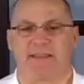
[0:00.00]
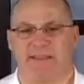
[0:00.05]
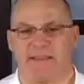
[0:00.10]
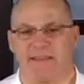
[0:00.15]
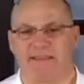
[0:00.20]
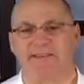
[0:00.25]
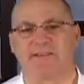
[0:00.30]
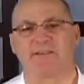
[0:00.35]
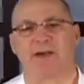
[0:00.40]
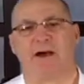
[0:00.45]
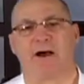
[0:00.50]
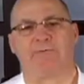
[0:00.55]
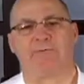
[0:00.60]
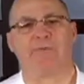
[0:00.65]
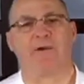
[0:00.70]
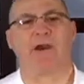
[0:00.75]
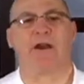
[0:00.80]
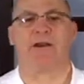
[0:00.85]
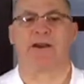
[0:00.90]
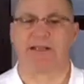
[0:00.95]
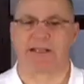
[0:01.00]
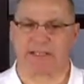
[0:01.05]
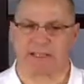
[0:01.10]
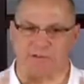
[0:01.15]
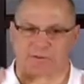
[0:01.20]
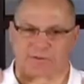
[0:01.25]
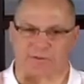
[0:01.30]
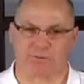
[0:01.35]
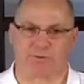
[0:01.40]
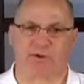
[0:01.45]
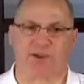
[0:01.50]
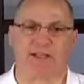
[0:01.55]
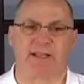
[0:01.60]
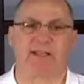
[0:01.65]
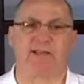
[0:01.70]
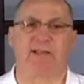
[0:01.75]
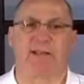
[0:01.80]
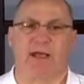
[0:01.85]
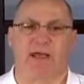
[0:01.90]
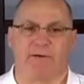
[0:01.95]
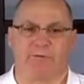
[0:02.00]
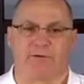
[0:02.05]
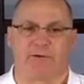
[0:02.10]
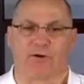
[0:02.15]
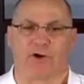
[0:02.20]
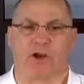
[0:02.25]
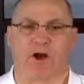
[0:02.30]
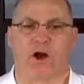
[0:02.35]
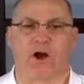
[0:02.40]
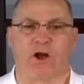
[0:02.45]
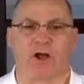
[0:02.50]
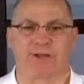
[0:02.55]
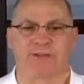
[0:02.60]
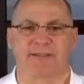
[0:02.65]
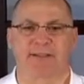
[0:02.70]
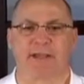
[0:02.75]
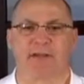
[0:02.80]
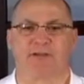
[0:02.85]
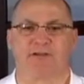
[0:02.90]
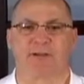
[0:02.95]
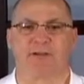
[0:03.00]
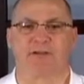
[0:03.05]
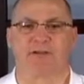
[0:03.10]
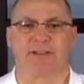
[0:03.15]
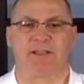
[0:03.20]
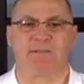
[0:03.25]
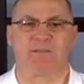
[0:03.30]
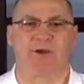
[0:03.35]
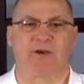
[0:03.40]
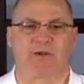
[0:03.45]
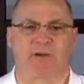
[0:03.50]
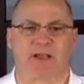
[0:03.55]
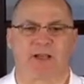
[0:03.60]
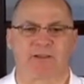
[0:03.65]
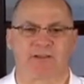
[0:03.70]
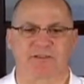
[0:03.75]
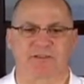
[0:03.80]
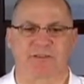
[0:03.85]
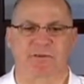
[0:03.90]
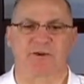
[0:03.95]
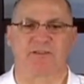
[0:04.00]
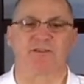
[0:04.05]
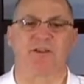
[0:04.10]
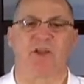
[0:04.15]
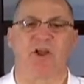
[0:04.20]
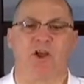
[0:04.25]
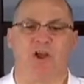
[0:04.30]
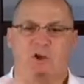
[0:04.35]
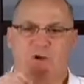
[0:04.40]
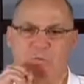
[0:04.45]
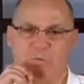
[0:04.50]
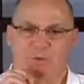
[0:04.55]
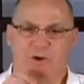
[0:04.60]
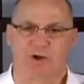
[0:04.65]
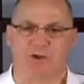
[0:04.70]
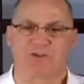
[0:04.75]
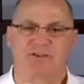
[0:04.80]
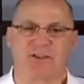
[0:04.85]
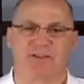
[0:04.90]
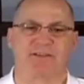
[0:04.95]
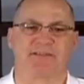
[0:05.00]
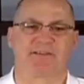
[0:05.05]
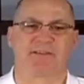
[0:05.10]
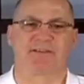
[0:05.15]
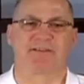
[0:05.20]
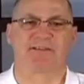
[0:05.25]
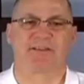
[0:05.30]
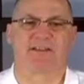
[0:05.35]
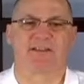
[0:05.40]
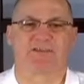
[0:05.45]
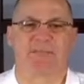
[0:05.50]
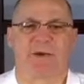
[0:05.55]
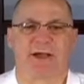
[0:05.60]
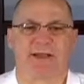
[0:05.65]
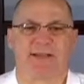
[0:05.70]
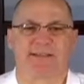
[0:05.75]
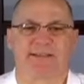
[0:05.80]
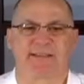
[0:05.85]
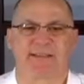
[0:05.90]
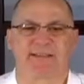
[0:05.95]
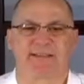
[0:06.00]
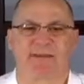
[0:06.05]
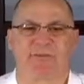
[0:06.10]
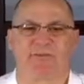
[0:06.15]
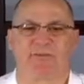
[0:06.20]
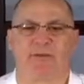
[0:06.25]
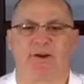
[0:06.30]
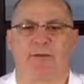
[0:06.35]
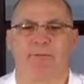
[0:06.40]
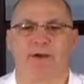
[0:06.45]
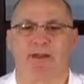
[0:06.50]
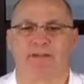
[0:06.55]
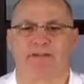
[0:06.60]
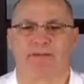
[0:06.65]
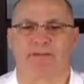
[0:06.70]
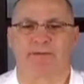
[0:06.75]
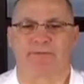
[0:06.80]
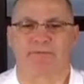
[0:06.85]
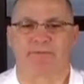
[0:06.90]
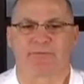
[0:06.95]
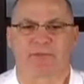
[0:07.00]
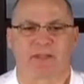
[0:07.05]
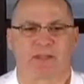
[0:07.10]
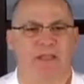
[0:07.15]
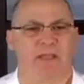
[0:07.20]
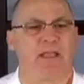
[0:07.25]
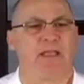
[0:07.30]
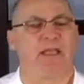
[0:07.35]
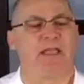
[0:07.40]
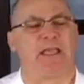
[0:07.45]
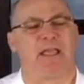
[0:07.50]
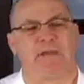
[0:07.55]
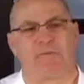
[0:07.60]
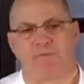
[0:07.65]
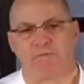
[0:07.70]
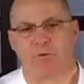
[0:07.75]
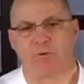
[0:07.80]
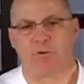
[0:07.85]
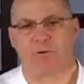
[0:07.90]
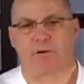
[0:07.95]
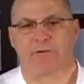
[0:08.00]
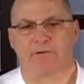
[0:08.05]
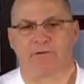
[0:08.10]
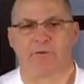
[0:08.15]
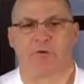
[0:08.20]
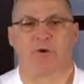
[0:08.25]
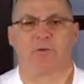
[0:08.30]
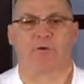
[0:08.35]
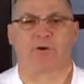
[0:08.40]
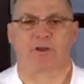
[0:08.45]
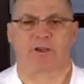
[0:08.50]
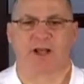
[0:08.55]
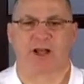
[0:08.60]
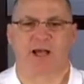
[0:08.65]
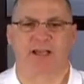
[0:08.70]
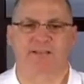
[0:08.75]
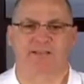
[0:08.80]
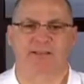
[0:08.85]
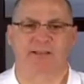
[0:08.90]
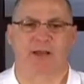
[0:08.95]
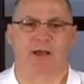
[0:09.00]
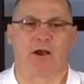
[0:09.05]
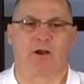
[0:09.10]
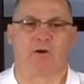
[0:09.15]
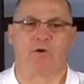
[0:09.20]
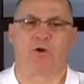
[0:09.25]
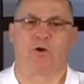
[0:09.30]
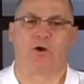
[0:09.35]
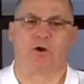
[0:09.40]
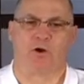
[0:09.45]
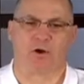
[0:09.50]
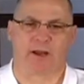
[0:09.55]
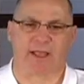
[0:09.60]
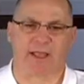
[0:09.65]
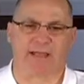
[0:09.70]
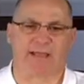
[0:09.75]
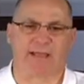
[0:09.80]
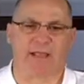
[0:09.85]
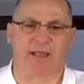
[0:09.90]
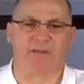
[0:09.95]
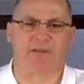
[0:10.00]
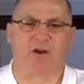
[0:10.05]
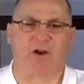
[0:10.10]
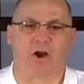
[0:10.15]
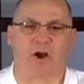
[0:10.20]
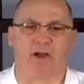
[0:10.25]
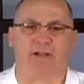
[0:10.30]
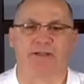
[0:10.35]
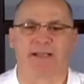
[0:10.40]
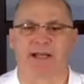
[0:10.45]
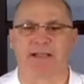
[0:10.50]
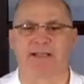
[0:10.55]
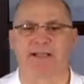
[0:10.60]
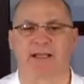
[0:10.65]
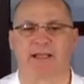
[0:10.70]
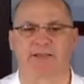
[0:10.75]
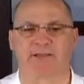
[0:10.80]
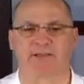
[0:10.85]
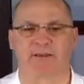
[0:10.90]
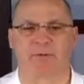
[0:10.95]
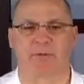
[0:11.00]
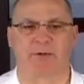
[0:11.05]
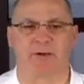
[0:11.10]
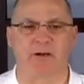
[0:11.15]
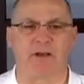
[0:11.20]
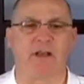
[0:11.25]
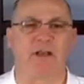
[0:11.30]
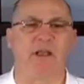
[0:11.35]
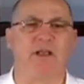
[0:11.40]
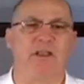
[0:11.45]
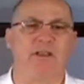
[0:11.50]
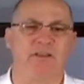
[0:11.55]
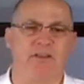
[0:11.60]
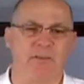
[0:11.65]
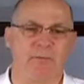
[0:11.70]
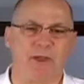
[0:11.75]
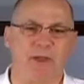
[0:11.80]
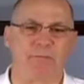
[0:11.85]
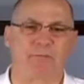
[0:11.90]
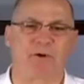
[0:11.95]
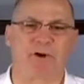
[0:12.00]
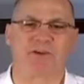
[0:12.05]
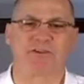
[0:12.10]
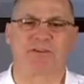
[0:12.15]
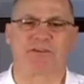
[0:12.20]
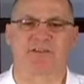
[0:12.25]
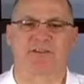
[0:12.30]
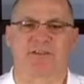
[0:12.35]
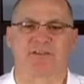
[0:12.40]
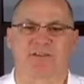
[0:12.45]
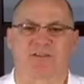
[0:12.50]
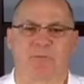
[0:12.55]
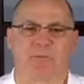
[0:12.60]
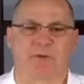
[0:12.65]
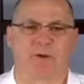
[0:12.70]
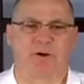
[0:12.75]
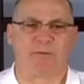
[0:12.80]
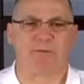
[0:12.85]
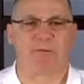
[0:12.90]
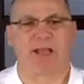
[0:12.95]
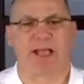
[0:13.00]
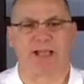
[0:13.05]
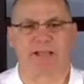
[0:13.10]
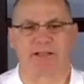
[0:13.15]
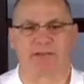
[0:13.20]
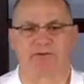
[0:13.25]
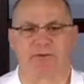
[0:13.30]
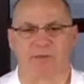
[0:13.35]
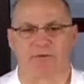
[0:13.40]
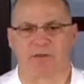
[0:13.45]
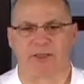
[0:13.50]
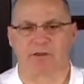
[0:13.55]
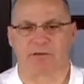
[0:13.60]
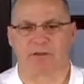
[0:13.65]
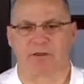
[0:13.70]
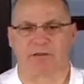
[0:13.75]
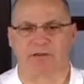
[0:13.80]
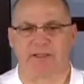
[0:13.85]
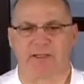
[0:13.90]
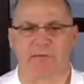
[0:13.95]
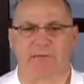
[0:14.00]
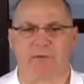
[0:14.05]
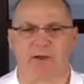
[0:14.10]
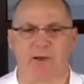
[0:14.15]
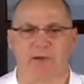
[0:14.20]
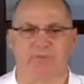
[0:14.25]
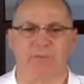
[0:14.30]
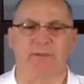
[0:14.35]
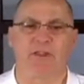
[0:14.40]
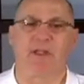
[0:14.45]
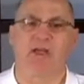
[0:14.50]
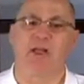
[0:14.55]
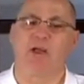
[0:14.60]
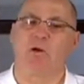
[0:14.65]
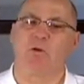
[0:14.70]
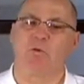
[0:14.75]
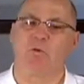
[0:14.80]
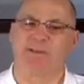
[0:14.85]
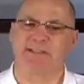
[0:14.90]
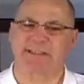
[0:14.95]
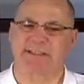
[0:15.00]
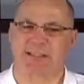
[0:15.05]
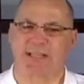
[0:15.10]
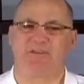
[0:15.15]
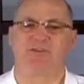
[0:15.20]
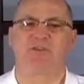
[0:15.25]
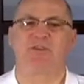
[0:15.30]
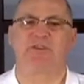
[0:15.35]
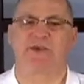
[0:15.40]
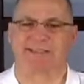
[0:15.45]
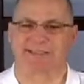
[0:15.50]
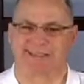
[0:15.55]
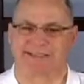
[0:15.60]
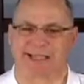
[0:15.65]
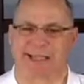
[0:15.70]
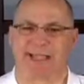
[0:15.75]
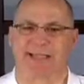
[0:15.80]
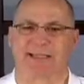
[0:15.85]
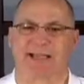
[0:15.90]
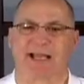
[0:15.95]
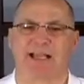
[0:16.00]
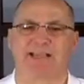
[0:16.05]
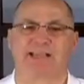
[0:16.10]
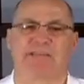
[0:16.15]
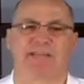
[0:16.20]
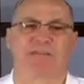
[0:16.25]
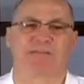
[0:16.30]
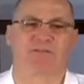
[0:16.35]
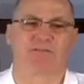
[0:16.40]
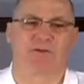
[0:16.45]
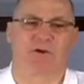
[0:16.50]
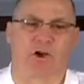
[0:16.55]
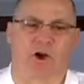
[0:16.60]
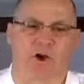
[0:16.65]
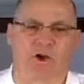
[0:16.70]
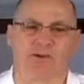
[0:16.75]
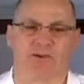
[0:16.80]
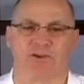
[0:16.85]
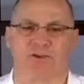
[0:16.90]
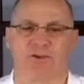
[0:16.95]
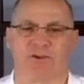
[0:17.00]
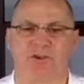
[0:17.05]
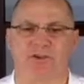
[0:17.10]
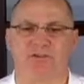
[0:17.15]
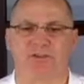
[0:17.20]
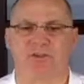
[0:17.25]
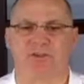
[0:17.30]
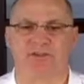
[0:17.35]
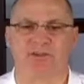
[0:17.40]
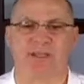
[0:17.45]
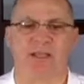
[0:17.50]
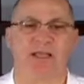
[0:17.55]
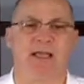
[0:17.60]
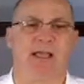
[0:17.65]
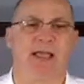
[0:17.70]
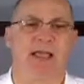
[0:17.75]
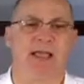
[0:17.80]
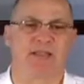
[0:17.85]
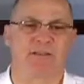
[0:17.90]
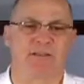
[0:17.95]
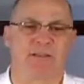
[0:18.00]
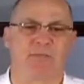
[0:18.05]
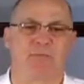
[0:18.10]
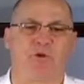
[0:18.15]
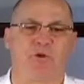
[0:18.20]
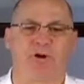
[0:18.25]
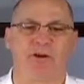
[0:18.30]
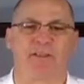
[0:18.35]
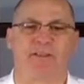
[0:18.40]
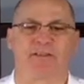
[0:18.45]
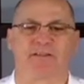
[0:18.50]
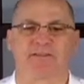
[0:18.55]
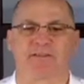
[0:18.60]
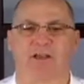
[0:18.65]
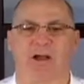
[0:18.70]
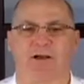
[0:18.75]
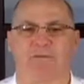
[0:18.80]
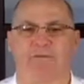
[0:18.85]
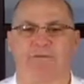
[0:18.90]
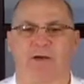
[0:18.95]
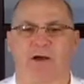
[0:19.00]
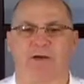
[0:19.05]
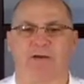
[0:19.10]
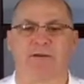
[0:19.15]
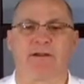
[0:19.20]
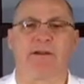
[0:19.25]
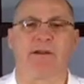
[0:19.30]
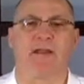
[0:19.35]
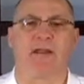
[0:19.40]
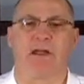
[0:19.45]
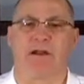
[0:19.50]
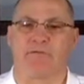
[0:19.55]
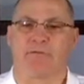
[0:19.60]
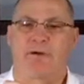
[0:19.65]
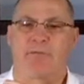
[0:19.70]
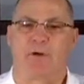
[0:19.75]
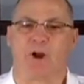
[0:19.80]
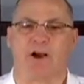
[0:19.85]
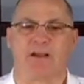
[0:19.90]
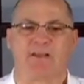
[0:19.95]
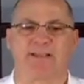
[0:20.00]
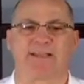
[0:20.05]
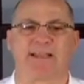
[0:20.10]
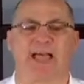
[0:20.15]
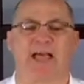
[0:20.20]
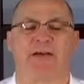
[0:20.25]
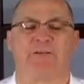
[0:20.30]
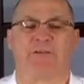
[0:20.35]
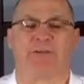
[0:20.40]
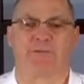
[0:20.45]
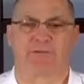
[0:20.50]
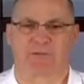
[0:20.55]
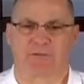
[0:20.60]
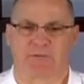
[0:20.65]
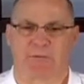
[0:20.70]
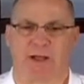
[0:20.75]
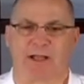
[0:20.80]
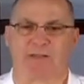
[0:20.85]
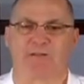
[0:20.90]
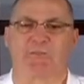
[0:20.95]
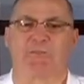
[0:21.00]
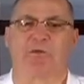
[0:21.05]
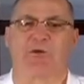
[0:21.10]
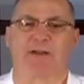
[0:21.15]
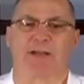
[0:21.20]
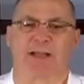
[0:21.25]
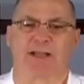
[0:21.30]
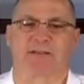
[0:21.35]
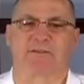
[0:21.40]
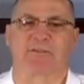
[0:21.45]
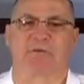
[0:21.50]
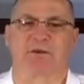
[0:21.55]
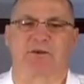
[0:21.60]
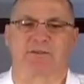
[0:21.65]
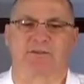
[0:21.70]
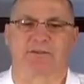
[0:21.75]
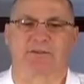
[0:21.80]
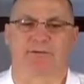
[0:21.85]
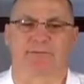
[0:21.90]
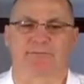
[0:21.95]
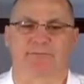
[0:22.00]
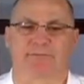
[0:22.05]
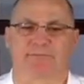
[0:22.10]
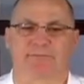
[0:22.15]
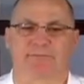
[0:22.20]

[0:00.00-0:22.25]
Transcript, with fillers: This software is free for all Telco Depot customers who purchase the Syspine system from us. If you are a former Costco or any other online customer, you may purchase a support package from Telco Depot, which gives you a site license for all your users and support of the soft phone from our staff of response point experts.